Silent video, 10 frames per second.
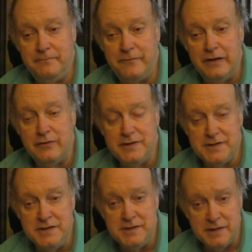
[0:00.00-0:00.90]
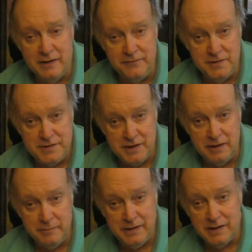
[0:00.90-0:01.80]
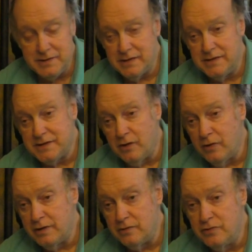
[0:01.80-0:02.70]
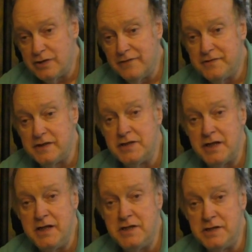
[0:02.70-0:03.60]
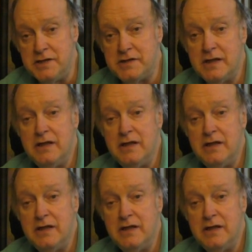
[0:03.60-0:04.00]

frequencies of your sun because it is going through shifts and changes.